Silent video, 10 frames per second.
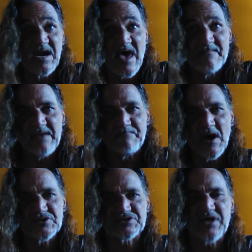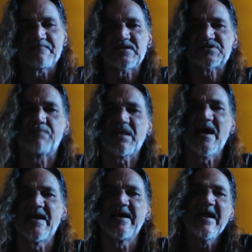let me post up this
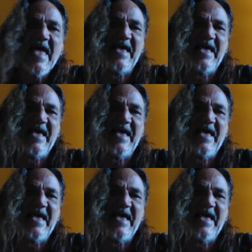planet